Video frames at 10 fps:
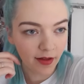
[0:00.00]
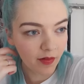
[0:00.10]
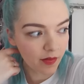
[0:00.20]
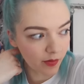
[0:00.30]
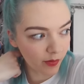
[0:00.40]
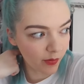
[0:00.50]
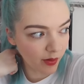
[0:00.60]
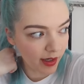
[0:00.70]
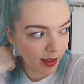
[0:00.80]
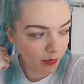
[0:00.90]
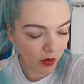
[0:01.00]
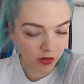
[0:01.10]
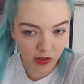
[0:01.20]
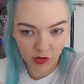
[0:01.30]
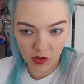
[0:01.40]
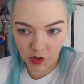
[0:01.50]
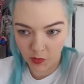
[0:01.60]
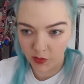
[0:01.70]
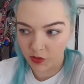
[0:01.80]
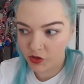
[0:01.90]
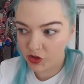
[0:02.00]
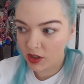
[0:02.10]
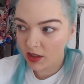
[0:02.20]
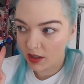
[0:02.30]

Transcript: So I'm not going to do too much.